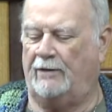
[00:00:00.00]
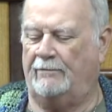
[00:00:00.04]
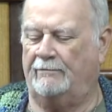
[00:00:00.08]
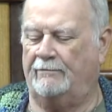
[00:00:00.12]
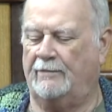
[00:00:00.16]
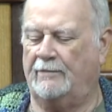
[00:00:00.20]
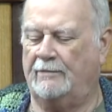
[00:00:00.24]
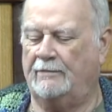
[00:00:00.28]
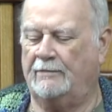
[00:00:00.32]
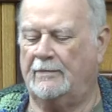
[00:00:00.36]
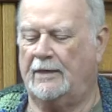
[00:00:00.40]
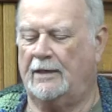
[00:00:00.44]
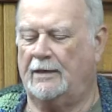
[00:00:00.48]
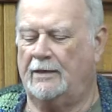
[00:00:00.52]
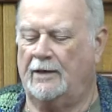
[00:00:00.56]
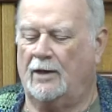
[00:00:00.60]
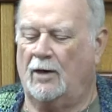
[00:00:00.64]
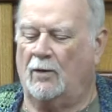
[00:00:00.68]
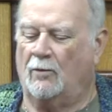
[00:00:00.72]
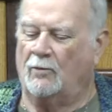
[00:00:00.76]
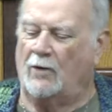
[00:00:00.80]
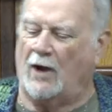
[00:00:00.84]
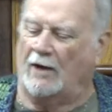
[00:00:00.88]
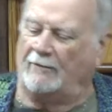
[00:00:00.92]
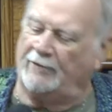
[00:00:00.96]
Thirdly,
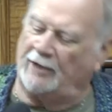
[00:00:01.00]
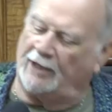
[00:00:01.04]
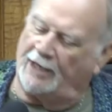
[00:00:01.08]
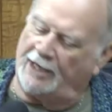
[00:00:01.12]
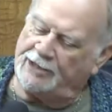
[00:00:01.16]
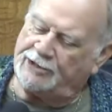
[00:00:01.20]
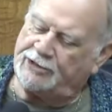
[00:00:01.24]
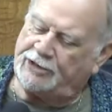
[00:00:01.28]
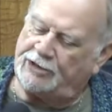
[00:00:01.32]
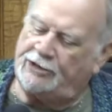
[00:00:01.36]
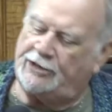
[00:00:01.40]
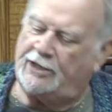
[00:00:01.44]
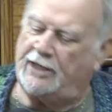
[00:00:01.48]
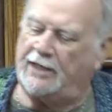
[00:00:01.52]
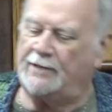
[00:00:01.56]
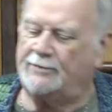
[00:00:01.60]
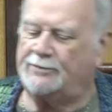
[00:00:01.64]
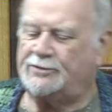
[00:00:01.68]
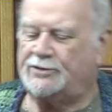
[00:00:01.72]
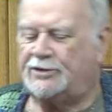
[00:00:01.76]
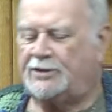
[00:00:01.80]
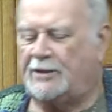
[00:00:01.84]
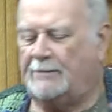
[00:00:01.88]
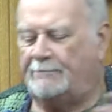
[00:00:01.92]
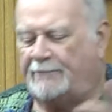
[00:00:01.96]
then through the
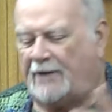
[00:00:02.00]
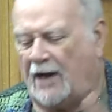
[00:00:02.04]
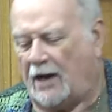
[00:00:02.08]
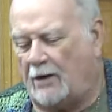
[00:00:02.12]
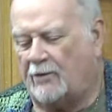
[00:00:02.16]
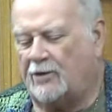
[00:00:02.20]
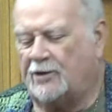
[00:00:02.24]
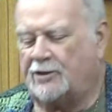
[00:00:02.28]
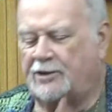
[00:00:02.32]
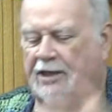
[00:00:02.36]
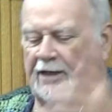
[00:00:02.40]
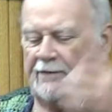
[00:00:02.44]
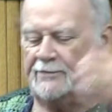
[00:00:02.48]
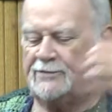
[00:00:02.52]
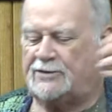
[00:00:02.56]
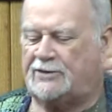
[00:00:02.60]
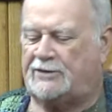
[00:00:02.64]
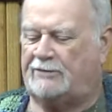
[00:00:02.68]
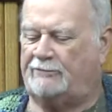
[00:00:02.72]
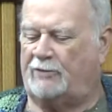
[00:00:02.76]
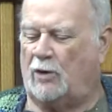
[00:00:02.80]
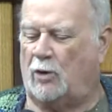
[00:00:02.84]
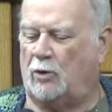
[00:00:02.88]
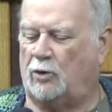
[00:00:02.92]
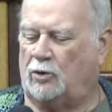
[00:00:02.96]
gifts of the Spirit
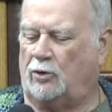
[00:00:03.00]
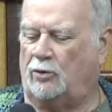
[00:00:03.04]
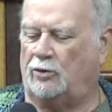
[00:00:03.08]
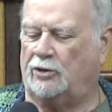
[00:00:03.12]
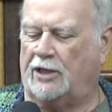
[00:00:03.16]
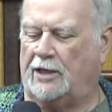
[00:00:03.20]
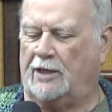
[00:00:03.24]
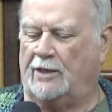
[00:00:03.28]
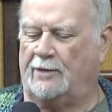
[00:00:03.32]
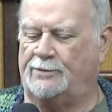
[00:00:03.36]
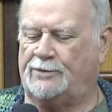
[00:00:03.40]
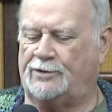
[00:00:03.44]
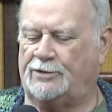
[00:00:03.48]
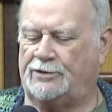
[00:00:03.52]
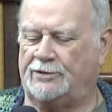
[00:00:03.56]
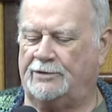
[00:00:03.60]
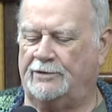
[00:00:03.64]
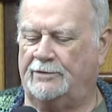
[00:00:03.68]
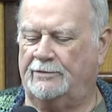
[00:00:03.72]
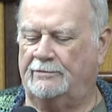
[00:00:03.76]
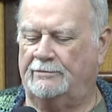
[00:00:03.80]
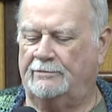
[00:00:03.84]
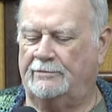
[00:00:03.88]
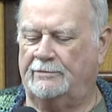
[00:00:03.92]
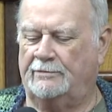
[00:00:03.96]

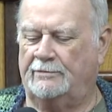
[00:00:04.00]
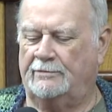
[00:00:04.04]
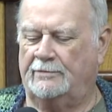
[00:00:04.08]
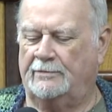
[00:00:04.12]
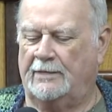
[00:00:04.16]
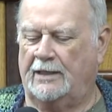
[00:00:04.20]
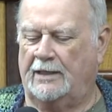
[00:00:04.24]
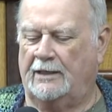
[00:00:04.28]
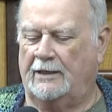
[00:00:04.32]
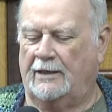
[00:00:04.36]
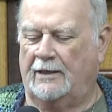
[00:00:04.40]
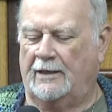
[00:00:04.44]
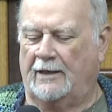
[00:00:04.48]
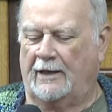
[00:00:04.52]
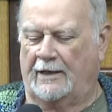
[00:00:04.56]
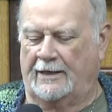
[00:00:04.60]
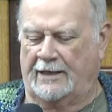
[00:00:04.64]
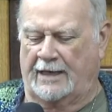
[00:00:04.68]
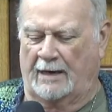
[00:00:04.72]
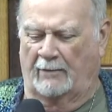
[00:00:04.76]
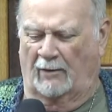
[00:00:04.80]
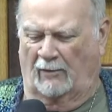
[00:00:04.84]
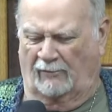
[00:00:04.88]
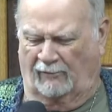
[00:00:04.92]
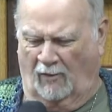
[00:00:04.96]
revelation gifts, the power
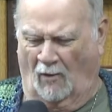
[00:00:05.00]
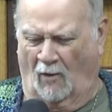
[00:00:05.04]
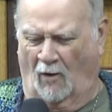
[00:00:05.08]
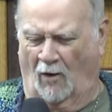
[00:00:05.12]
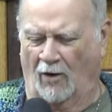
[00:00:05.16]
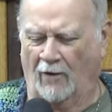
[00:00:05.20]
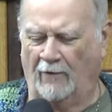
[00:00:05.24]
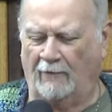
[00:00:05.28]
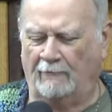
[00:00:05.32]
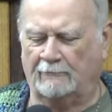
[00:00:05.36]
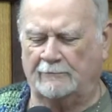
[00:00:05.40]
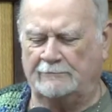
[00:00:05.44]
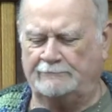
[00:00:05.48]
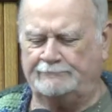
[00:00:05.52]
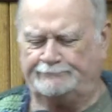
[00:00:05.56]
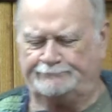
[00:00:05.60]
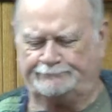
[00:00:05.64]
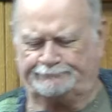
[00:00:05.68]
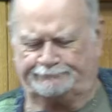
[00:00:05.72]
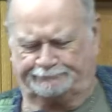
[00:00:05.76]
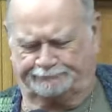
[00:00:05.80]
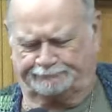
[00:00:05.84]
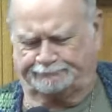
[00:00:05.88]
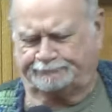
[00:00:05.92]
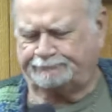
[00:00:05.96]
gifts, the vocal
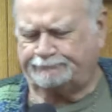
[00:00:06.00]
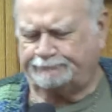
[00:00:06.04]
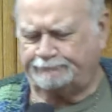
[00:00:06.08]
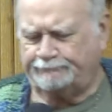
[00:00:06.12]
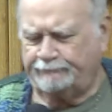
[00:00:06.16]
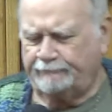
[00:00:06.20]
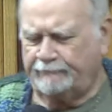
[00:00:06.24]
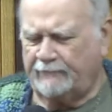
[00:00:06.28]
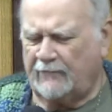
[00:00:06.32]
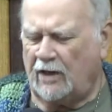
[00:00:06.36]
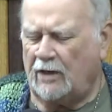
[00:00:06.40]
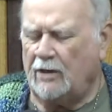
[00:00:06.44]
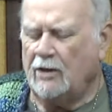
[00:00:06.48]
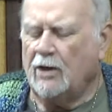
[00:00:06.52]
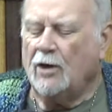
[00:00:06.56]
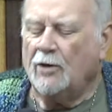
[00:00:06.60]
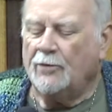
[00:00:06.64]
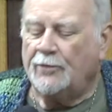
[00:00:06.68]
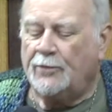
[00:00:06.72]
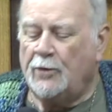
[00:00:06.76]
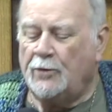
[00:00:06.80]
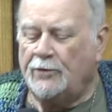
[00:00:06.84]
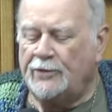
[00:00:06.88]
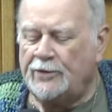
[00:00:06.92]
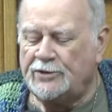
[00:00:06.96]
gifts.
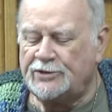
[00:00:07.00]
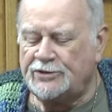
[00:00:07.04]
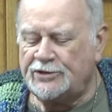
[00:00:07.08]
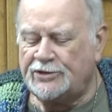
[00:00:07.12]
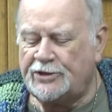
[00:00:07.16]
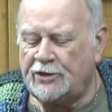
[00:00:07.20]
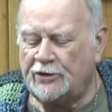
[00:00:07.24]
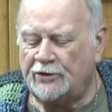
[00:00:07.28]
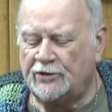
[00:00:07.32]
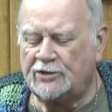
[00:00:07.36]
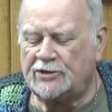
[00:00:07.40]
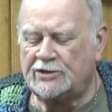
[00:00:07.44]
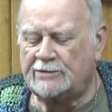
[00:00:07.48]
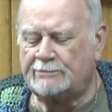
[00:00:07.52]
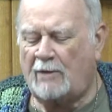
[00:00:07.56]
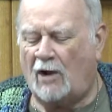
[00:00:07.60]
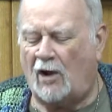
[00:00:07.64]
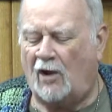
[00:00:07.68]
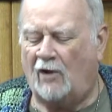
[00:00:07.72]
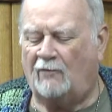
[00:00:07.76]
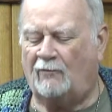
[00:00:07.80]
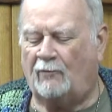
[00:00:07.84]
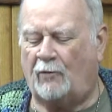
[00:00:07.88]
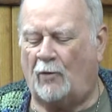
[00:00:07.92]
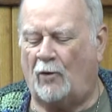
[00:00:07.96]
Number four,